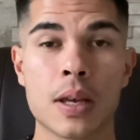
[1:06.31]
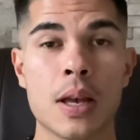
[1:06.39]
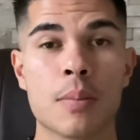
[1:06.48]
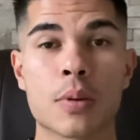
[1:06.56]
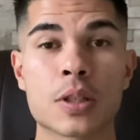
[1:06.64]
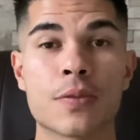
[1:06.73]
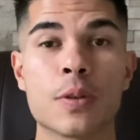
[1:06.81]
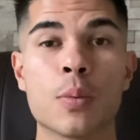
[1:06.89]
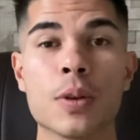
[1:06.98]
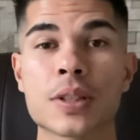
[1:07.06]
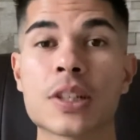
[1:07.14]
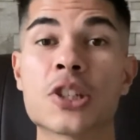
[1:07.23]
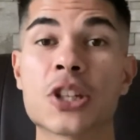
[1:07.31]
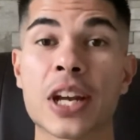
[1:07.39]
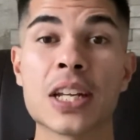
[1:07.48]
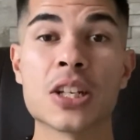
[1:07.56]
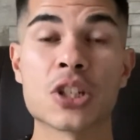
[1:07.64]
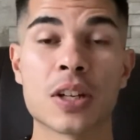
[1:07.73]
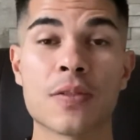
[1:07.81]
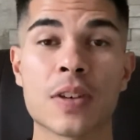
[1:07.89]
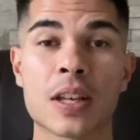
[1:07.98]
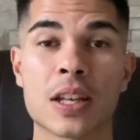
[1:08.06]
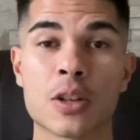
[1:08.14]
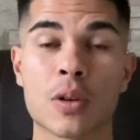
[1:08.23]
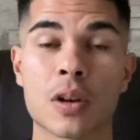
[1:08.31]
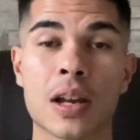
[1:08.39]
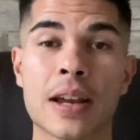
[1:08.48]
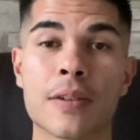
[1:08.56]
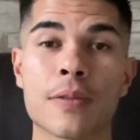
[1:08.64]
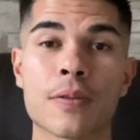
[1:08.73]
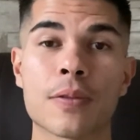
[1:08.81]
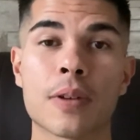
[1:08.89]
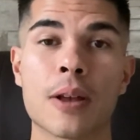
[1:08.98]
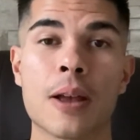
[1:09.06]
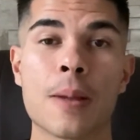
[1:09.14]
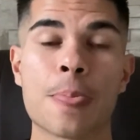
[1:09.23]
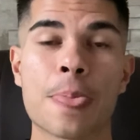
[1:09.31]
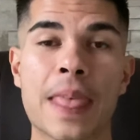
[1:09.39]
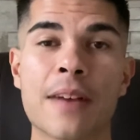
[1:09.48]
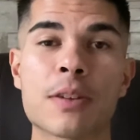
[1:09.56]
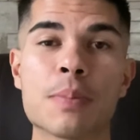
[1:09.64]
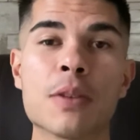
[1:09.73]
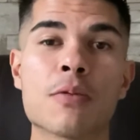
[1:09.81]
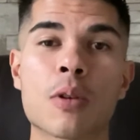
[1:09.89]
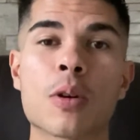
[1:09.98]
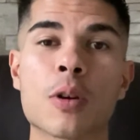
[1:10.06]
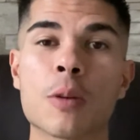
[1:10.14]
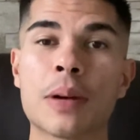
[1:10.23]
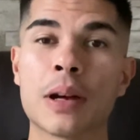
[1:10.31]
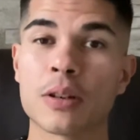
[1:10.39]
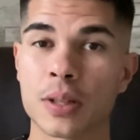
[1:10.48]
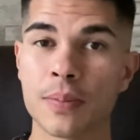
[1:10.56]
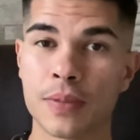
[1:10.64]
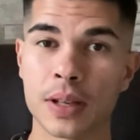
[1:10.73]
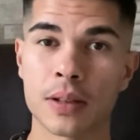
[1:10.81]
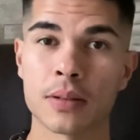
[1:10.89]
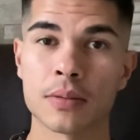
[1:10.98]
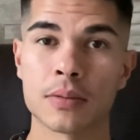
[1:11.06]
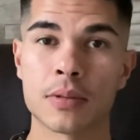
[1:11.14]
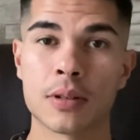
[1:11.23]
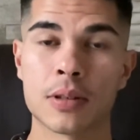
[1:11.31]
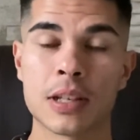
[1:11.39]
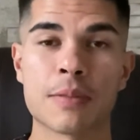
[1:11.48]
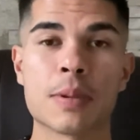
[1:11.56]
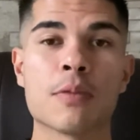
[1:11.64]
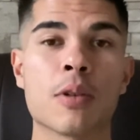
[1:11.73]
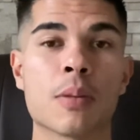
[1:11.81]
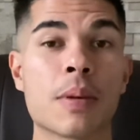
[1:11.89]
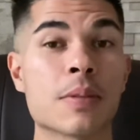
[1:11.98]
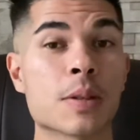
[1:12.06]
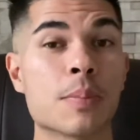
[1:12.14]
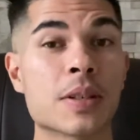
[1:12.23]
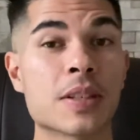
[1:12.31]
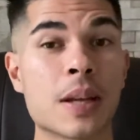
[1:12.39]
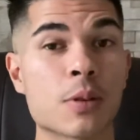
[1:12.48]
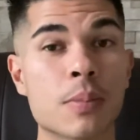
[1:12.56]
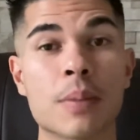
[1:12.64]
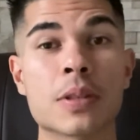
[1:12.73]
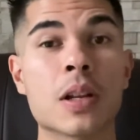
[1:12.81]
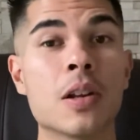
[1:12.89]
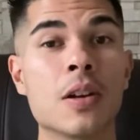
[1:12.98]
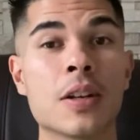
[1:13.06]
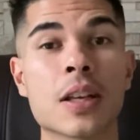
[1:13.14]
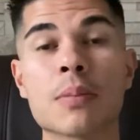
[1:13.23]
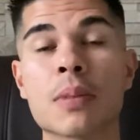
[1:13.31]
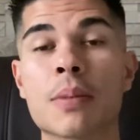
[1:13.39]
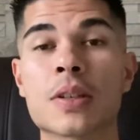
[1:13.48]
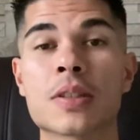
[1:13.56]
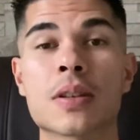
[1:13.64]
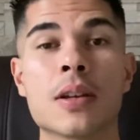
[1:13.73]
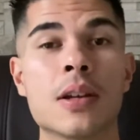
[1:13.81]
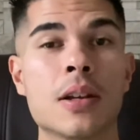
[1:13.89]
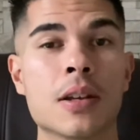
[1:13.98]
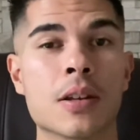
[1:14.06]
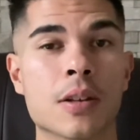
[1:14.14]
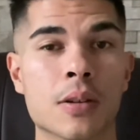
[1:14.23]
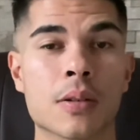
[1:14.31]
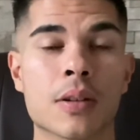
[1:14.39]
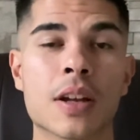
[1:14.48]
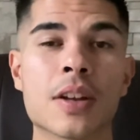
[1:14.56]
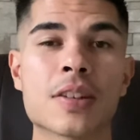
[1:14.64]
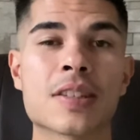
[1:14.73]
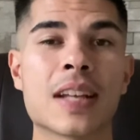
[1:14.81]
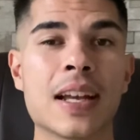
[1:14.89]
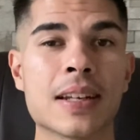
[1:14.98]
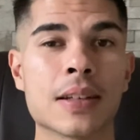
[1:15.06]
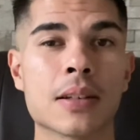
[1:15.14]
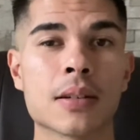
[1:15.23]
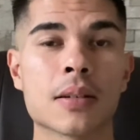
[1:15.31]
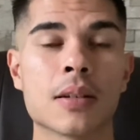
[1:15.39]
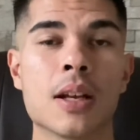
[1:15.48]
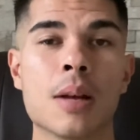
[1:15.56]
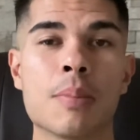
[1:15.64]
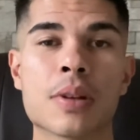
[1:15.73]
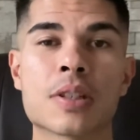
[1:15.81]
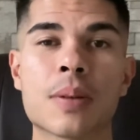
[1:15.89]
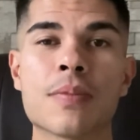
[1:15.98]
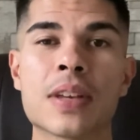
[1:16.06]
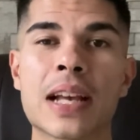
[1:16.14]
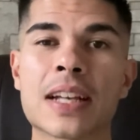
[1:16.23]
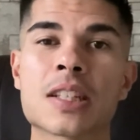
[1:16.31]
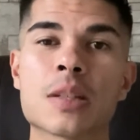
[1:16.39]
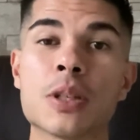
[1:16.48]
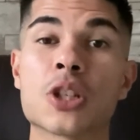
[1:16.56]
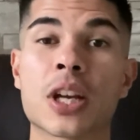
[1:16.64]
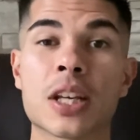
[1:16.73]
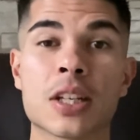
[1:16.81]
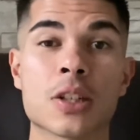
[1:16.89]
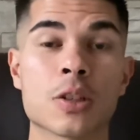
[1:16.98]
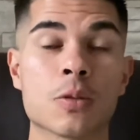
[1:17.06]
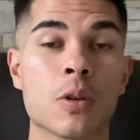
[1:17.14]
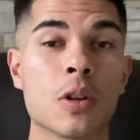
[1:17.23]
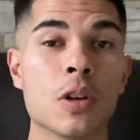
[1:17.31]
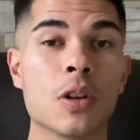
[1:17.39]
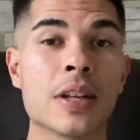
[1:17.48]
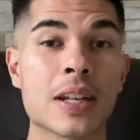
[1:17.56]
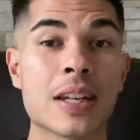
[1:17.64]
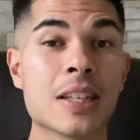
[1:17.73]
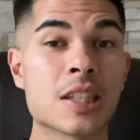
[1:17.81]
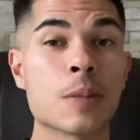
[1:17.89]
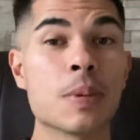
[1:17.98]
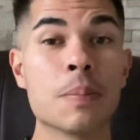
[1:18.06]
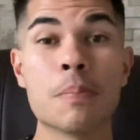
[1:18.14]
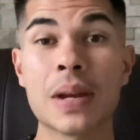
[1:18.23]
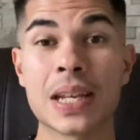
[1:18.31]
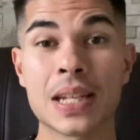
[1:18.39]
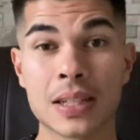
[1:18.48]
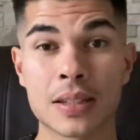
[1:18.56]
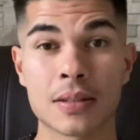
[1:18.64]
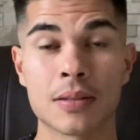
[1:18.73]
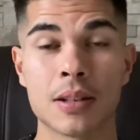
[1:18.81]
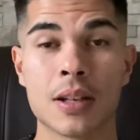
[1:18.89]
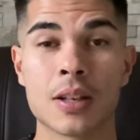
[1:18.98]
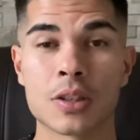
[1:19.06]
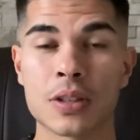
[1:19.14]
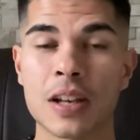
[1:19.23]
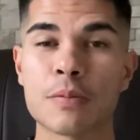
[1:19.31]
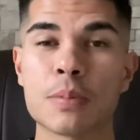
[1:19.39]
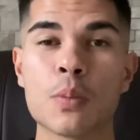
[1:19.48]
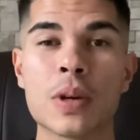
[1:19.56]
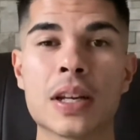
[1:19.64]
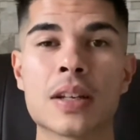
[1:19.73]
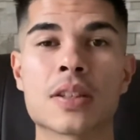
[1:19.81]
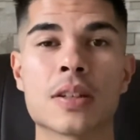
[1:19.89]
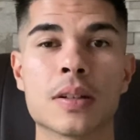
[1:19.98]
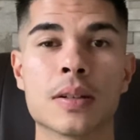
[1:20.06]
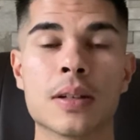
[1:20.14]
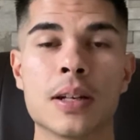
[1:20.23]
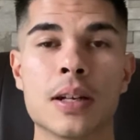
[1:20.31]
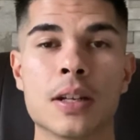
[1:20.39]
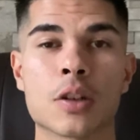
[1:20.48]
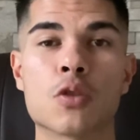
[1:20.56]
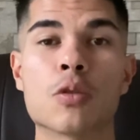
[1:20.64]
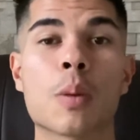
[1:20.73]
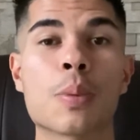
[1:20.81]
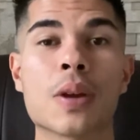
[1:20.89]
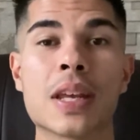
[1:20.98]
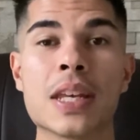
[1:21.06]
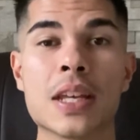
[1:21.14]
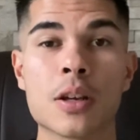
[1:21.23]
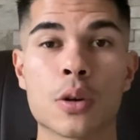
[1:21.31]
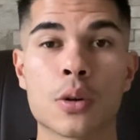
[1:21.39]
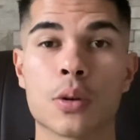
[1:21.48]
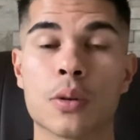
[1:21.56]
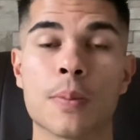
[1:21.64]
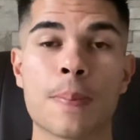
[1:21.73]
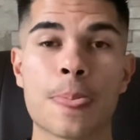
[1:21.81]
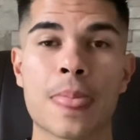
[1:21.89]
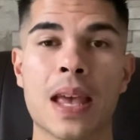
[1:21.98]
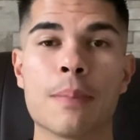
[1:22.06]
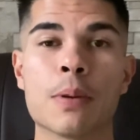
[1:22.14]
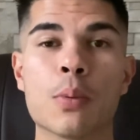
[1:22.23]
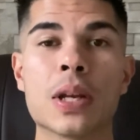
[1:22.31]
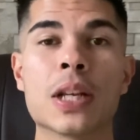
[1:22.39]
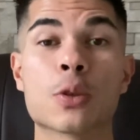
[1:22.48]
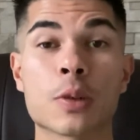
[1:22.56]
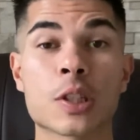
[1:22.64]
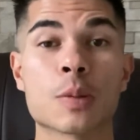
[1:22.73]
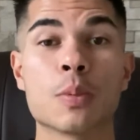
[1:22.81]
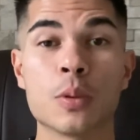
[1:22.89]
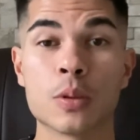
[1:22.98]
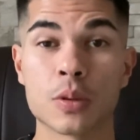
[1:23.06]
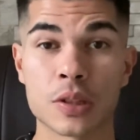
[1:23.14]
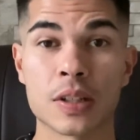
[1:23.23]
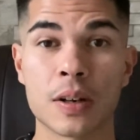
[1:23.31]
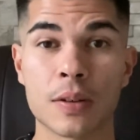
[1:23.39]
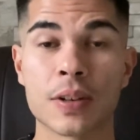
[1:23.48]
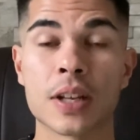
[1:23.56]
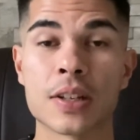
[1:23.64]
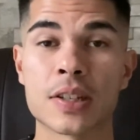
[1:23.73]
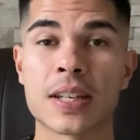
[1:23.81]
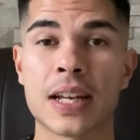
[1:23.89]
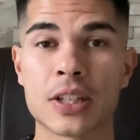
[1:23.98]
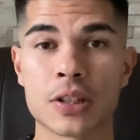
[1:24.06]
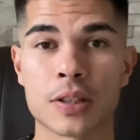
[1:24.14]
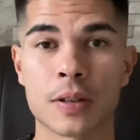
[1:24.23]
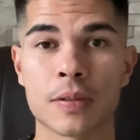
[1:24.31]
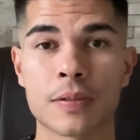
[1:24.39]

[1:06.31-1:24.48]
Because if you want to change anything in your life, you have to be wrong about something. You have to be wrong, maybe it's a perception, maybe it's a learning, maybe it's an understanding. But something has to be changed or learning needs to be made. So you have to be willing to drop your ego and be willing to explore yourself and understand yourself.